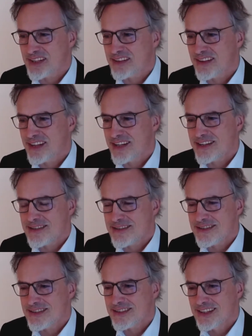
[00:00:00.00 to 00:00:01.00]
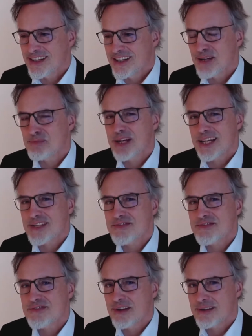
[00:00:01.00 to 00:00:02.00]
there's a place
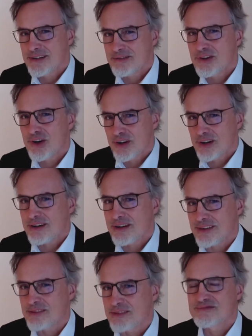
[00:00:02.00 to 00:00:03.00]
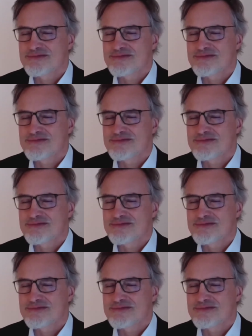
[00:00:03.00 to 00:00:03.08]
for all of them.